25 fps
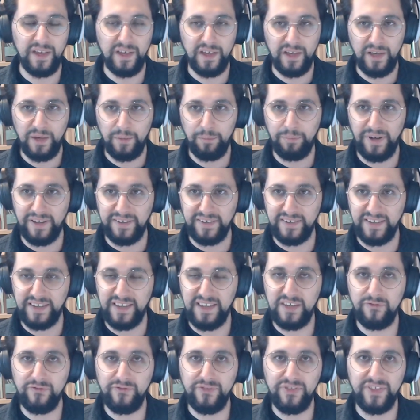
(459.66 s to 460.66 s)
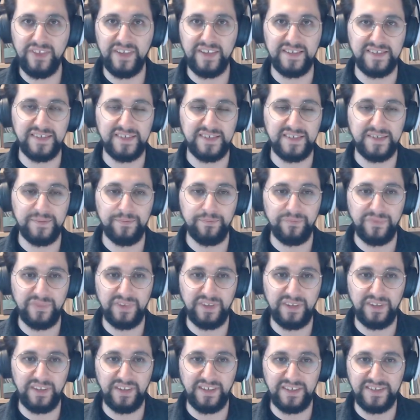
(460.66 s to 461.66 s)
but if this
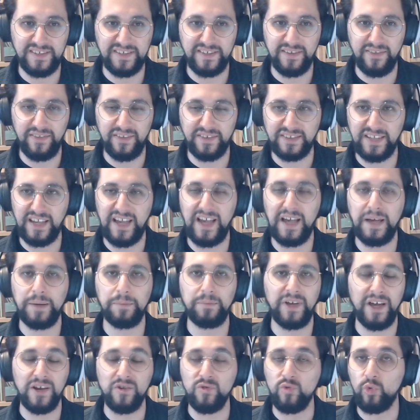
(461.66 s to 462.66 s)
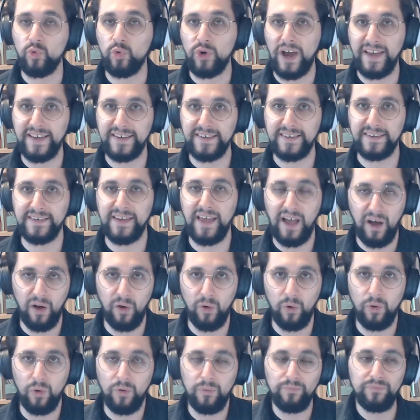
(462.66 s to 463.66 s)
is in the timeline right
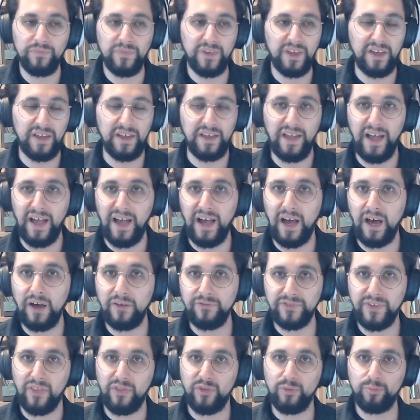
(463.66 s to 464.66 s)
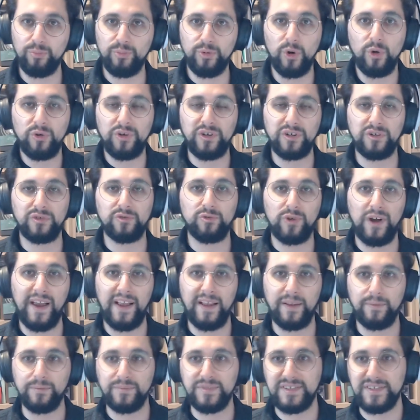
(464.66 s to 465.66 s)
now, after the Broken
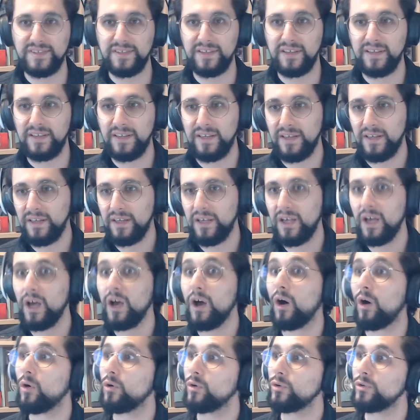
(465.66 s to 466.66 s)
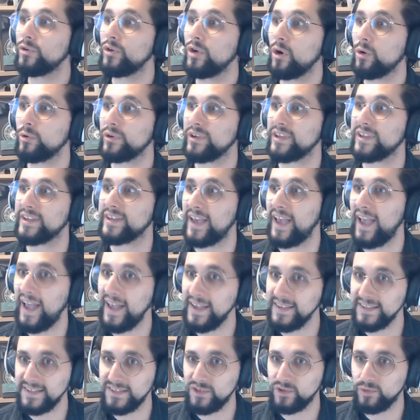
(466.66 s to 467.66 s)
Realms, oh no, it
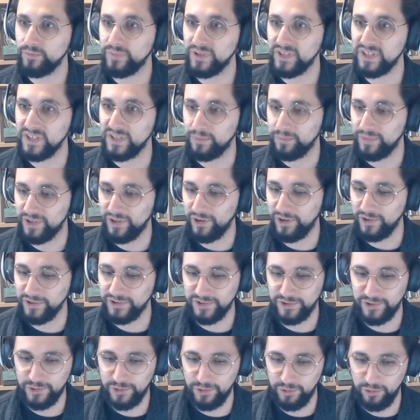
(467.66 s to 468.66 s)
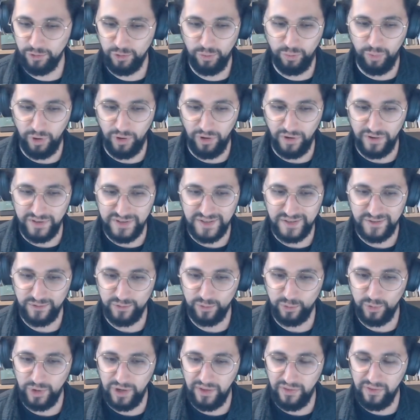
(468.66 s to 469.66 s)
has to be, because Cruel Boys
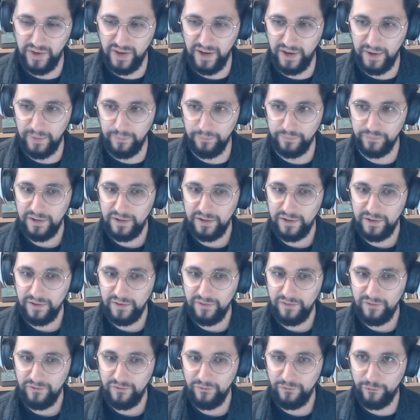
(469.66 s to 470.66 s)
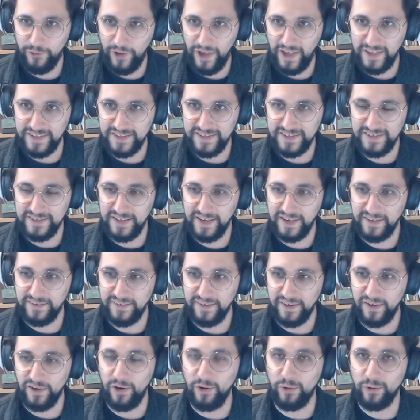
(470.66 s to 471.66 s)
were there.
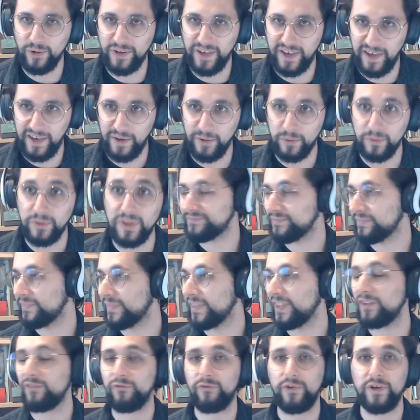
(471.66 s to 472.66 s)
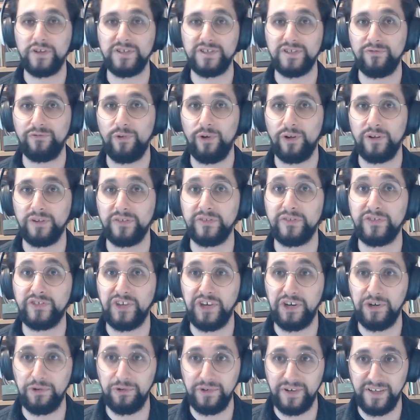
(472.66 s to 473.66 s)
Fascinating. Okay, first of all,
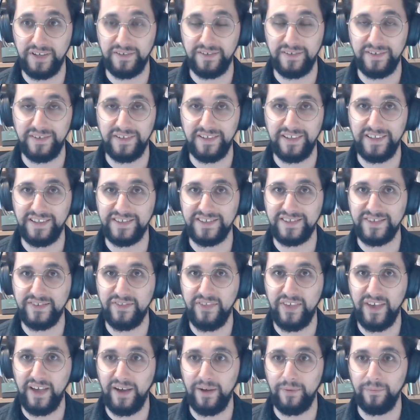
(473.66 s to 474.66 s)
Tyrion is there.